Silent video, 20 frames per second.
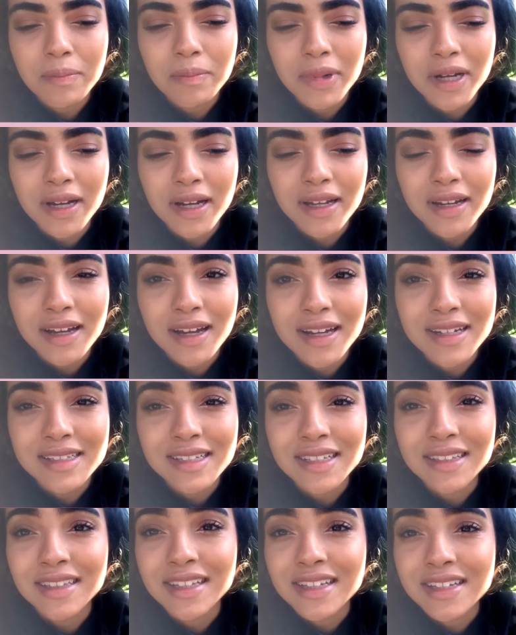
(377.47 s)
but I
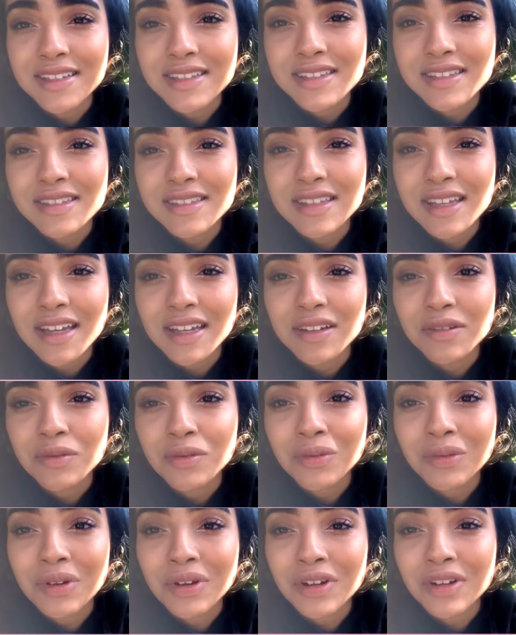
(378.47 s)
did things that
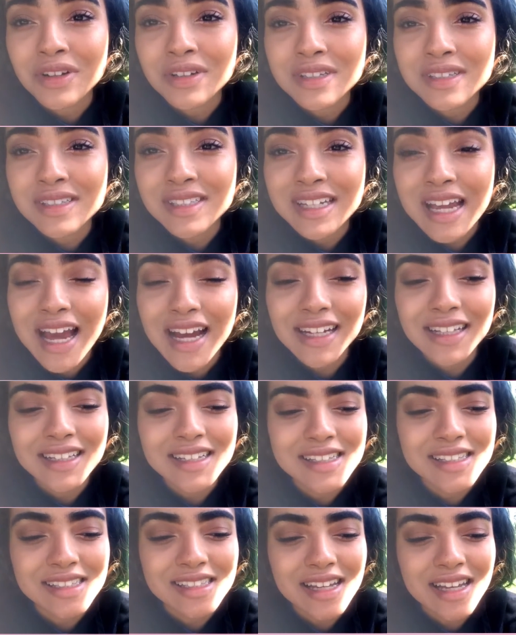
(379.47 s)
were
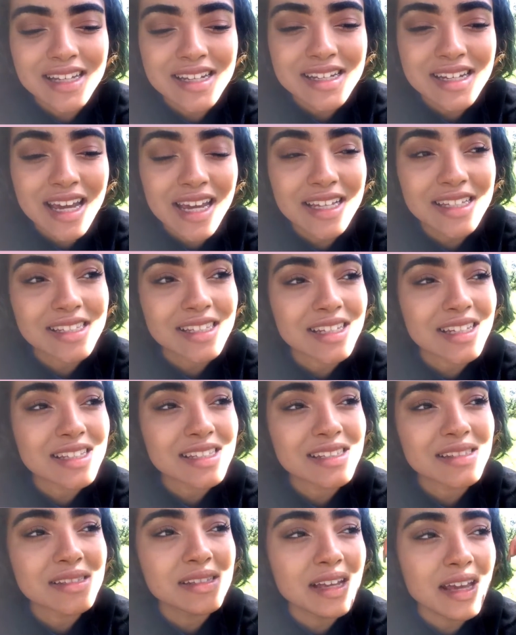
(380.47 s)
tactless and
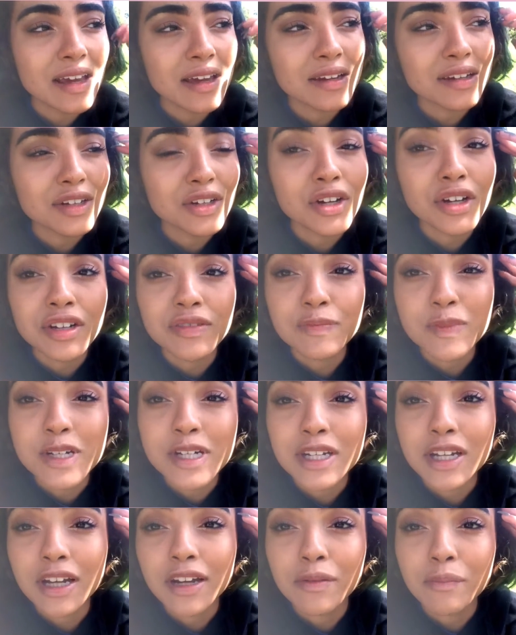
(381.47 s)
tasteless and could have
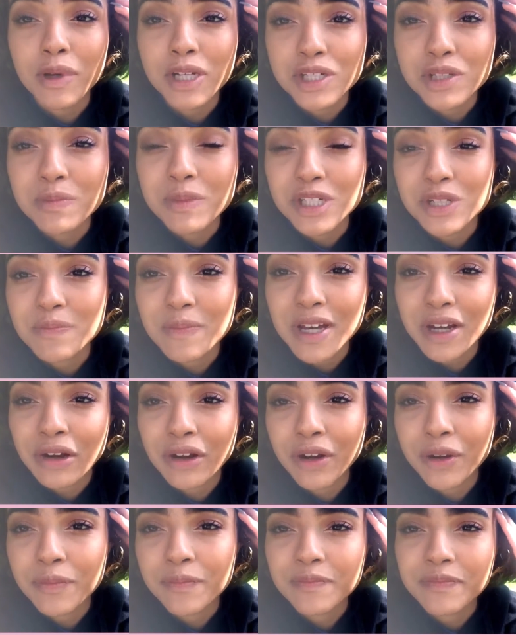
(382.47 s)
been done much, much
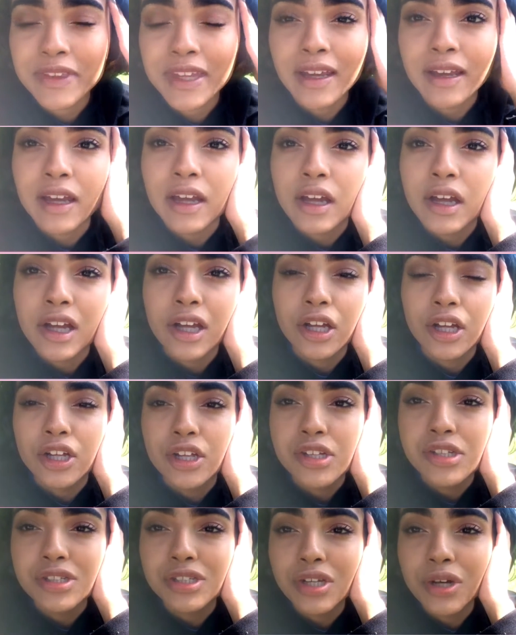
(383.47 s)
better.
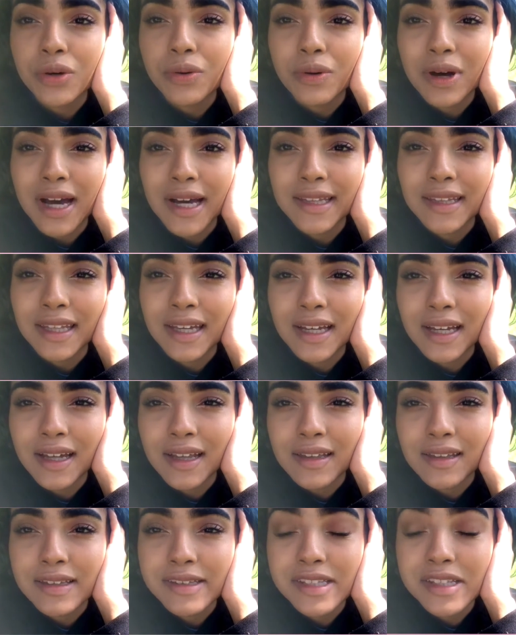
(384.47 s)
So I think
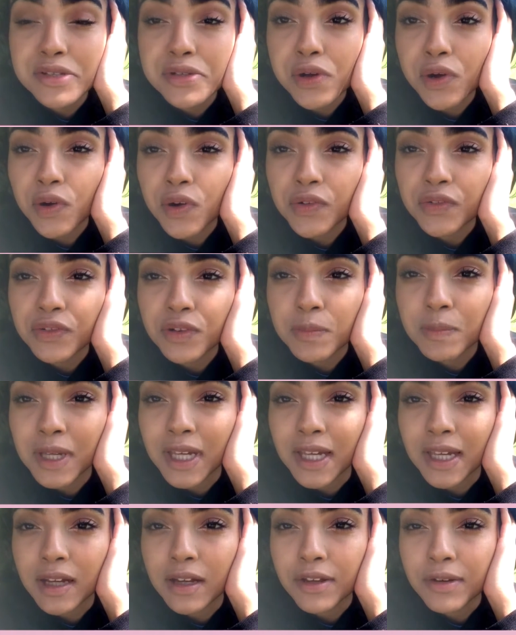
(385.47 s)
this is all for
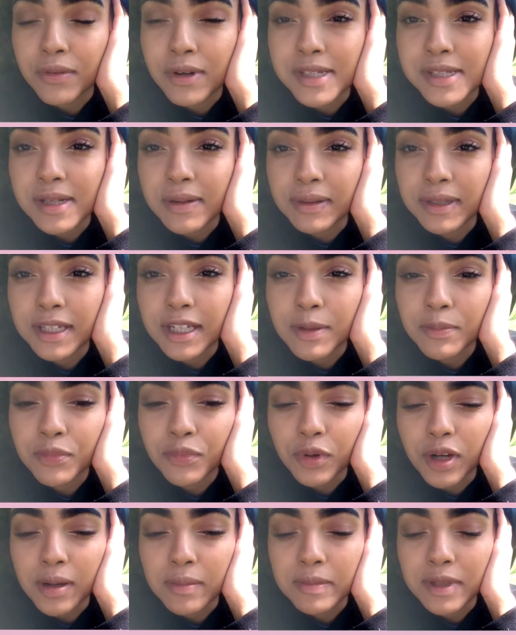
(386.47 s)
me. Otherwise, I would keep
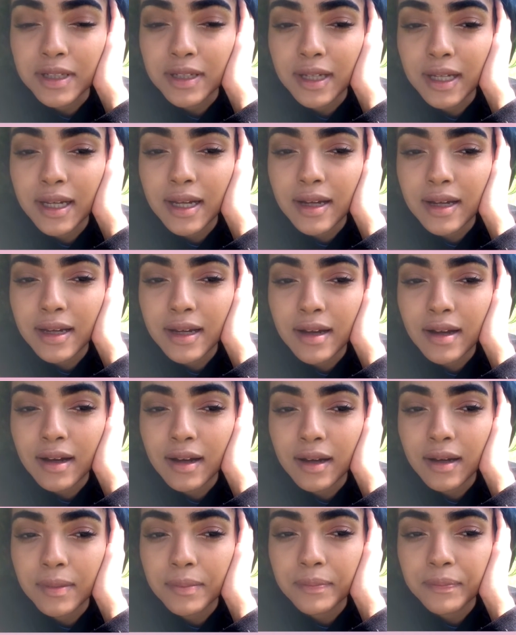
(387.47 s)
rambling.
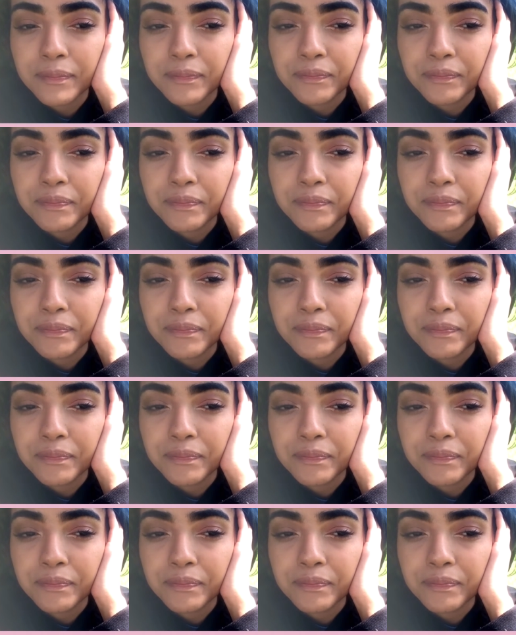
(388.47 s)
Um,